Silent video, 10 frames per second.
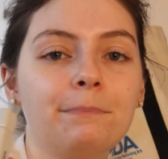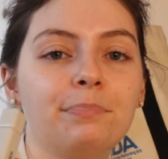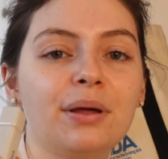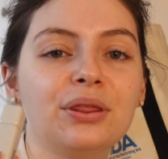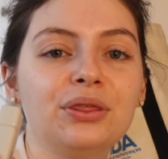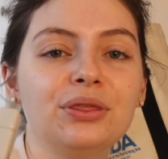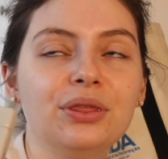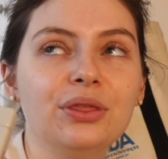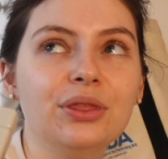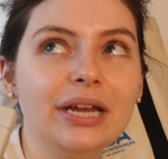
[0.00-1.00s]
but
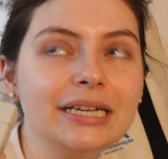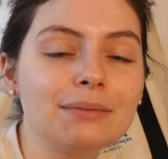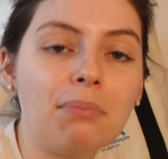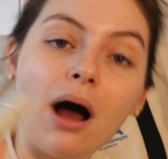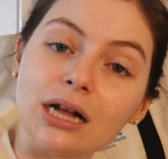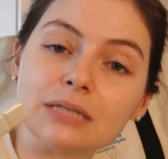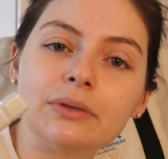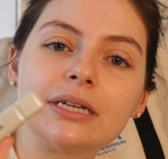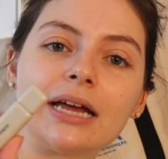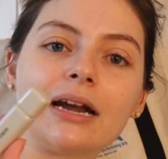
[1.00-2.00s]
it is
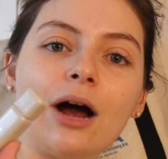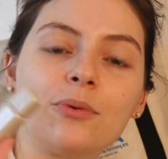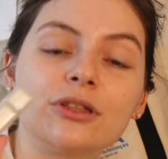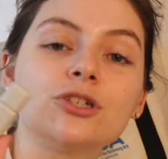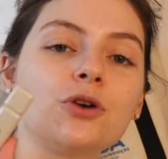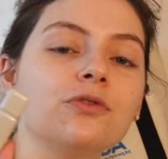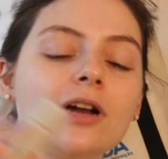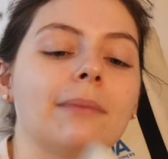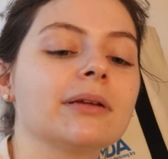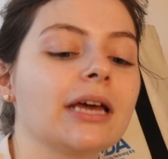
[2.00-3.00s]
impossible to get it out with the doe foot
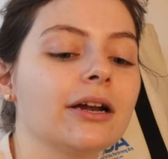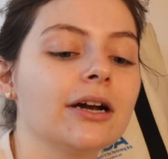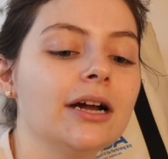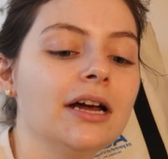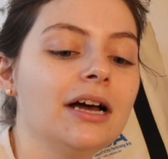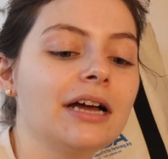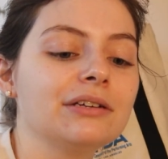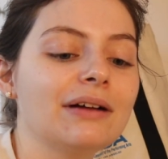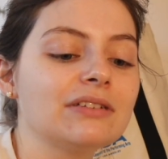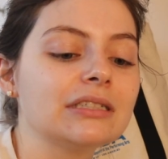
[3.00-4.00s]
applicator.
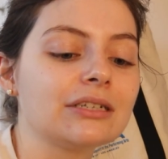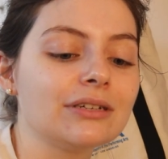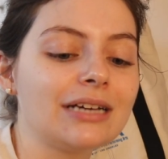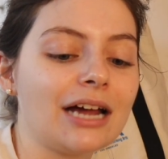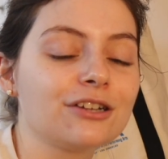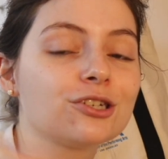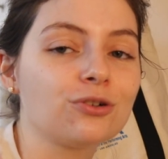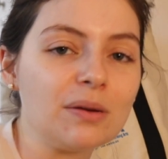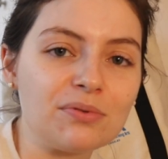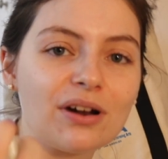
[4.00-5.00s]
You have to literally kind of
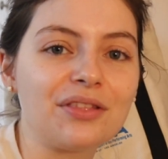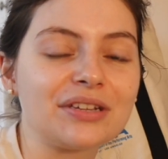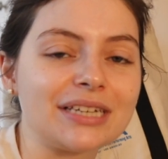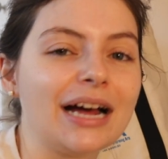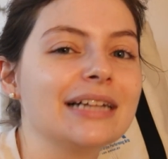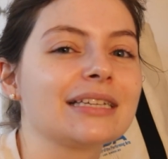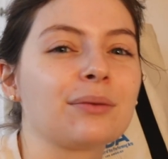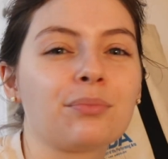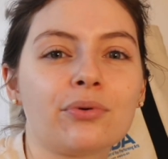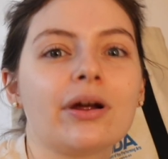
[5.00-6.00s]
scrape around the sides and
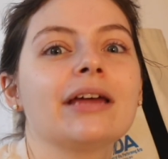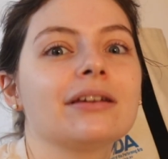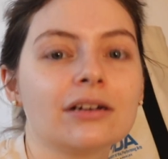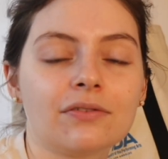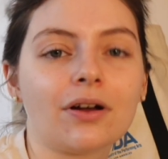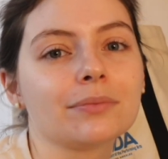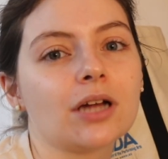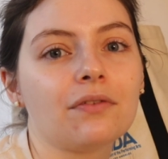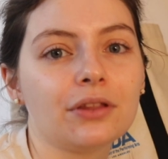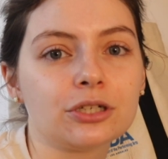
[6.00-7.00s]
then pray that enough comes
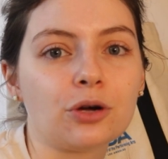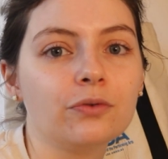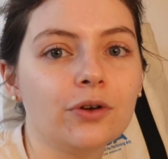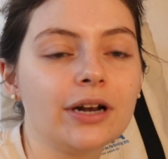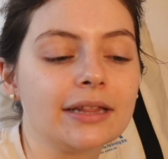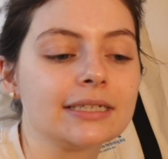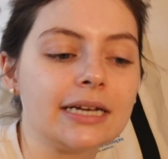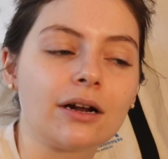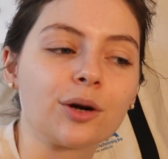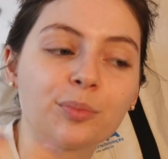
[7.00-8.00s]
off on the doe foot and then
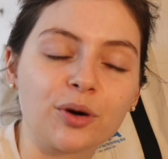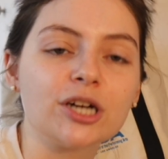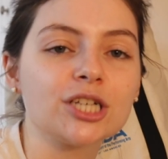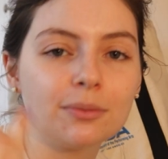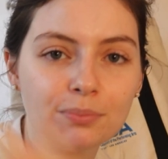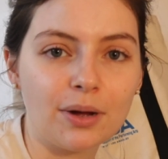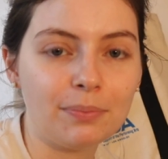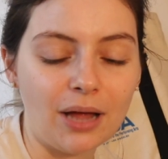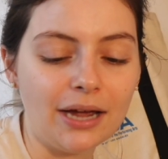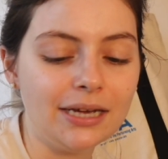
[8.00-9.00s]
take it on a brush and
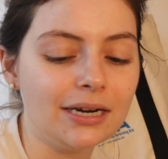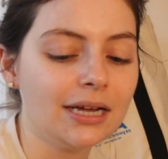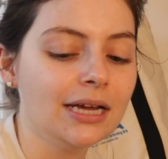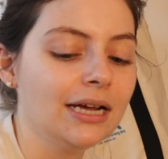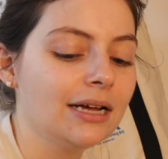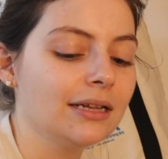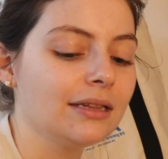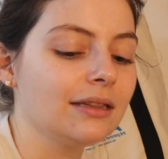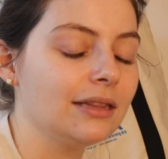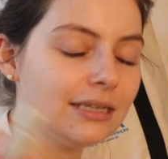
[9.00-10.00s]
apply it.
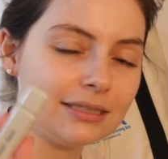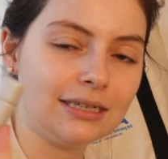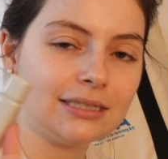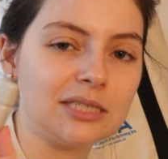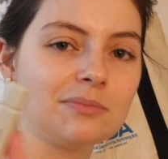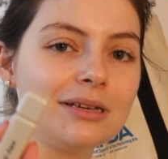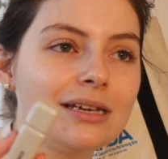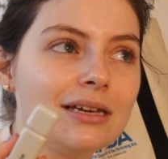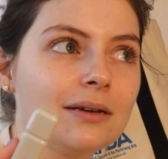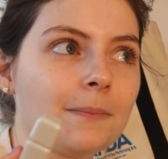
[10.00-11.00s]
This needs to
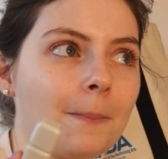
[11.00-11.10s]
be